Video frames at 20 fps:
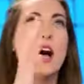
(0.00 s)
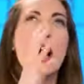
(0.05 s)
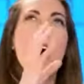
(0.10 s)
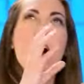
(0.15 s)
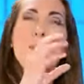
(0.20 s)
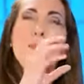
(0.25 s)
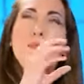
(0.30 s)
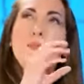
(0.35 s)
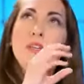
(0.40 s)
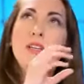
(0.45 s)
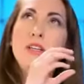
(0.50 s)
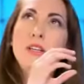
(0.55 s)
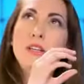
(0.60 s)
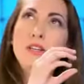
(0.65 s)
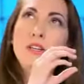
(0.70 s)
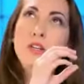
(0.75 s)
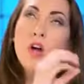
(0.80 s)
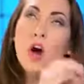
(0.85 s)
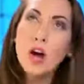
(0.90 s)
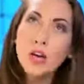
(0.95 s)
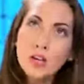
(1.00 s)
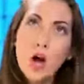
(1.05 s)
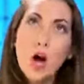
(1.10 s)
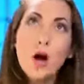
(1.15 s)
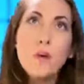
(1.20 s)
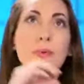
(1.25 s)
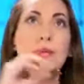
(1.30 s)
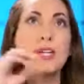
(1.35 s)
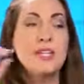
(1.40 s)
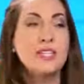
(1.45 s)
not
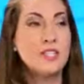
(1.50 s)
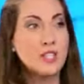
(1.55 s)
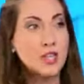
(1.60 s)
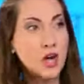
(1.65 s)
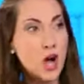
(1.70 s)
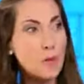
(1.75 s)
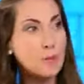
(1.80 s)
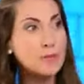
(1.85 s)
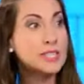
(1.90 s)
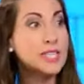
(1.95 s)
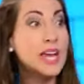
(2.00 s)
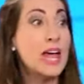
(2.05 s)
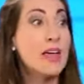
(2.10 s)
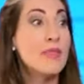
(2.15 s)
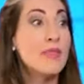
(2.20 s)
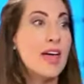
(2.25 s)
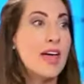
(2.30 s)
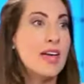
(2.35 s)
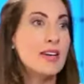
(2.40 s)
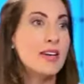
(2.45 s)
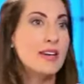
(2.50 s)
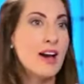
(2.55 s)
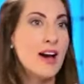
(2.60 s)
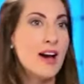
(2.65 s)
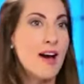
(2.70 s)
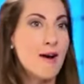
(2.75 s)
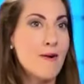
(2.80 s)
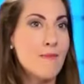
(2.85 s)
competent to competent, and then